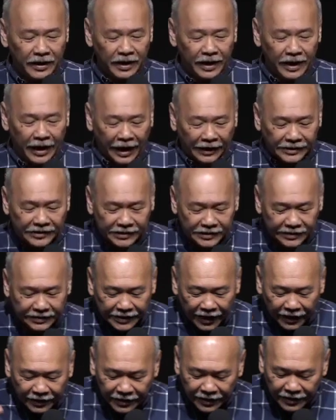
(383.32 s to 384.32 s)
And
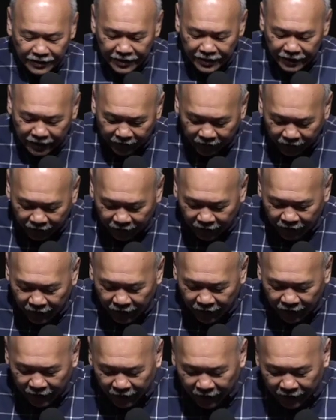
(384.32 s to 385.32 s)
suddenly,
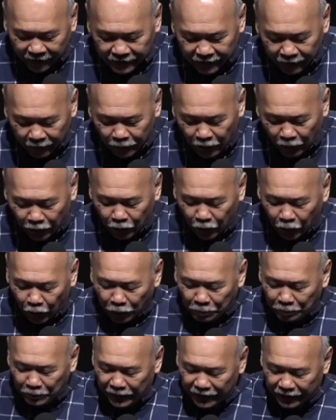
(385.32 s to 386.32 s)
as the Lord
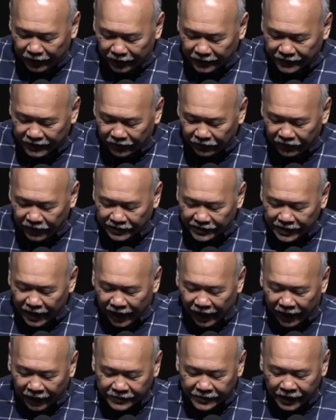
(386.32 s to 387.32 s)
opened the servant's
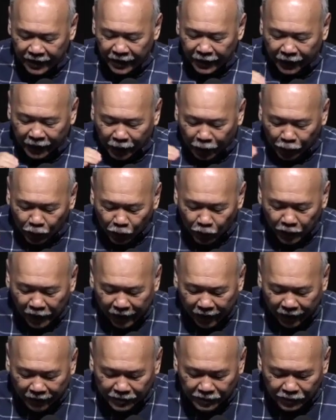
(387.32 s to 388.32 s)
eyes, he looked
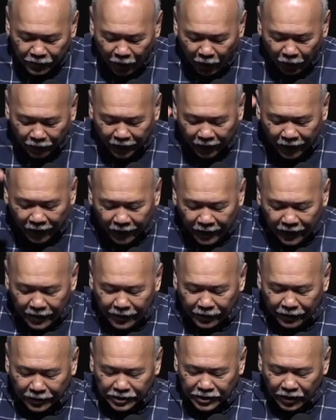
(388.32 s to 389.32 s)
and saw the
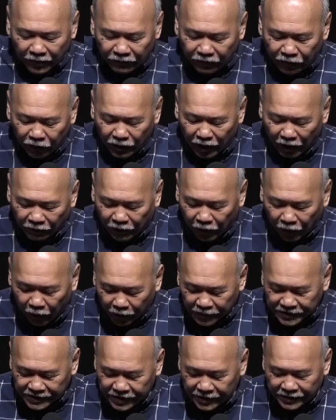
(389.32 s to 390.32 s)
hills full of
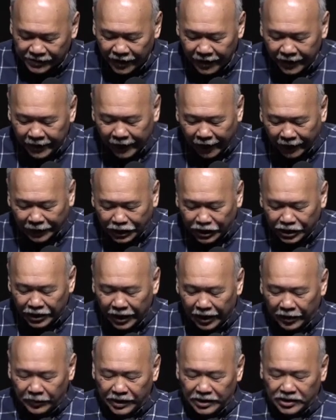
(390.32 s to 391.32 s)
horses and
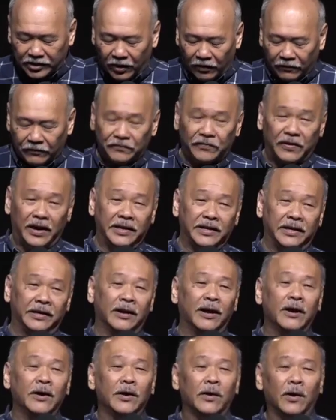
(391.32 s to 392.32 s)
chariots of fire
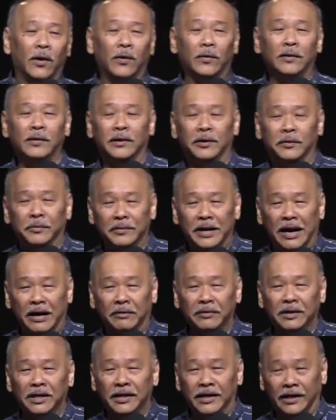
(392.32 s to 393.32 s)
all
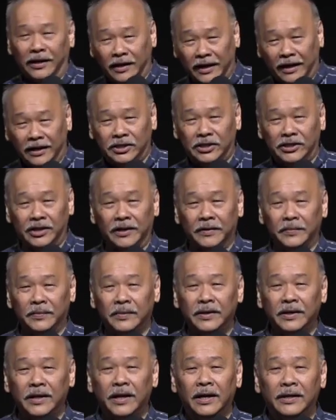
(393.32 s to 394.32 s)
around Elisha.
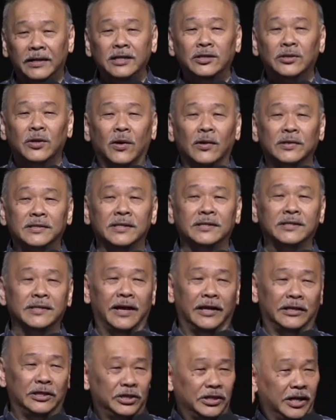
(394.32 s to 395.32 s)
These horses
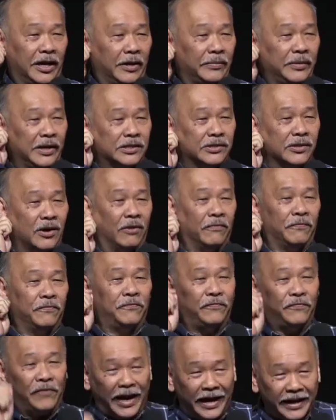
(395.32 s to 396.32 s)
and chariots of
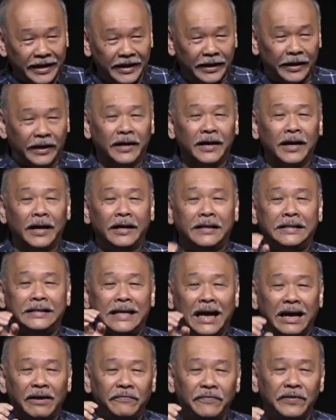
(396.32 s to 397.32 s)
fire,
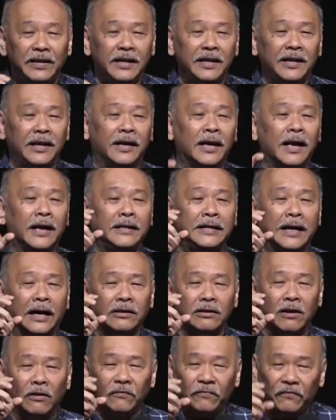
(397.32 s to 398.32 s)
definitely, they are
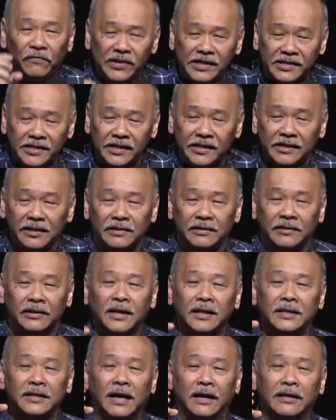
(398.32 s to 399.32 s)
not physical,
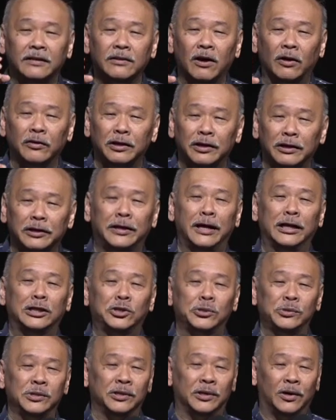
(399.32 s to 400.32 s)
they are not
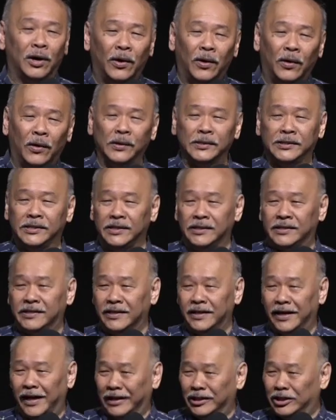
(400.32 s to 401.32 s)
natural
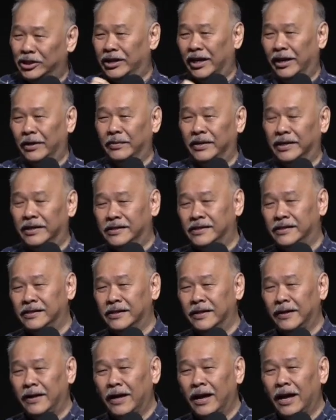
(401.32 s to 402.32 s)
horses and chariots.
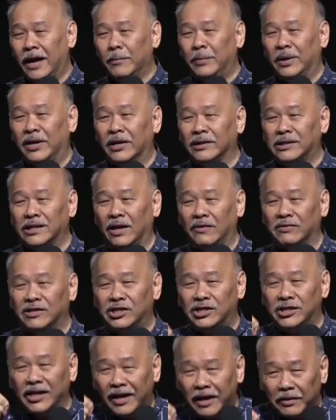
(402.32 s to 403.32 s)
Because if
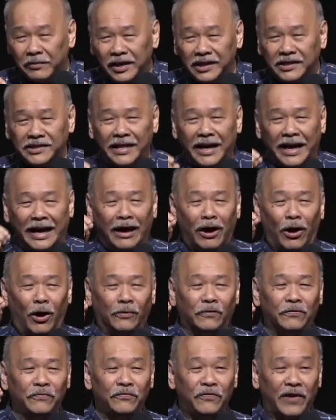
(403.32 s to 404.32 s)
chariots are on
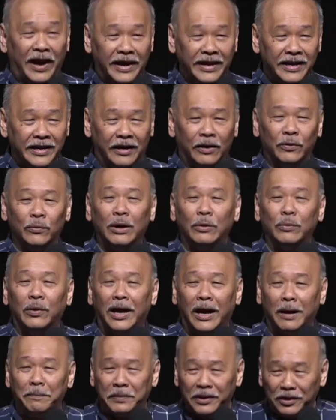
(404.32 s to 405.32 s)
fire, what will
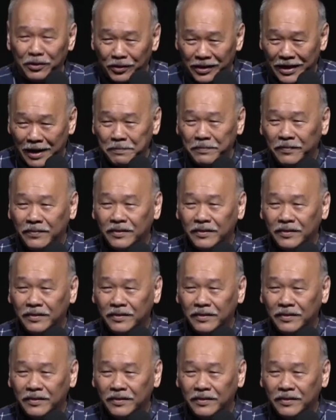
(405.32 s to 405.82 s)
happen to them?